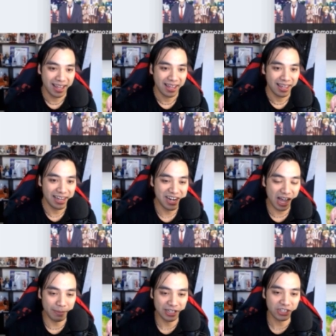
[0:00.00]

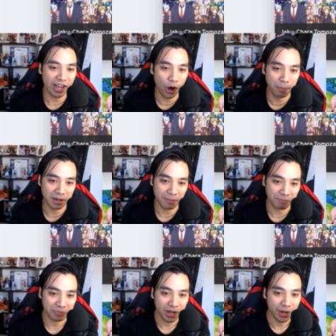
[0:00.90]
Hinami to help him.
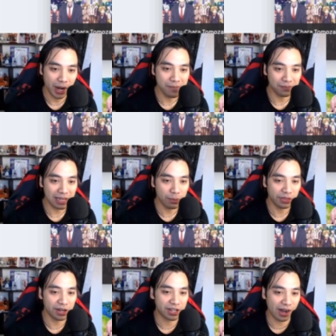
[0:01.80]
Hopefully with
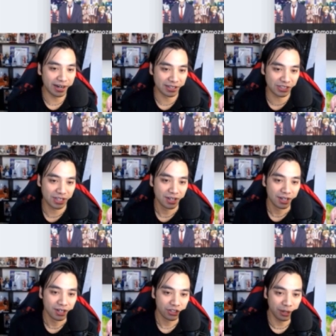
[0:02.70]
her guidance,
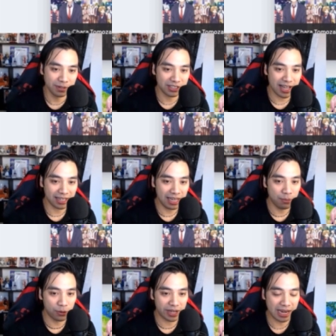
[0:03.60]
Tomozaki
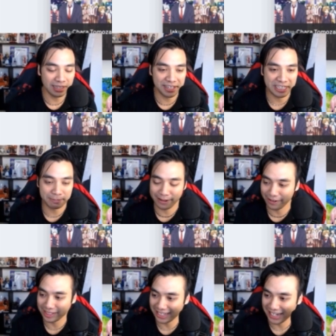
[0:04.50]
will gain the
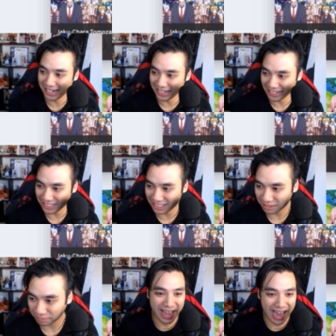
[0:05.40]
experience he needs.
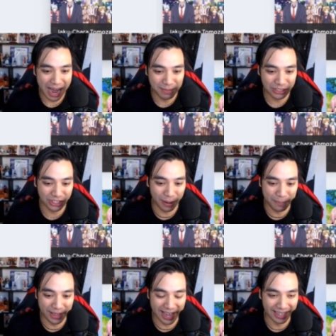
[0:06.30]
Yeah, I'm gonna
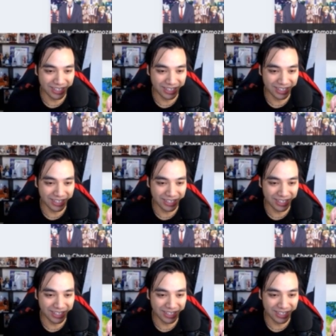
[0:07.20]
stop there.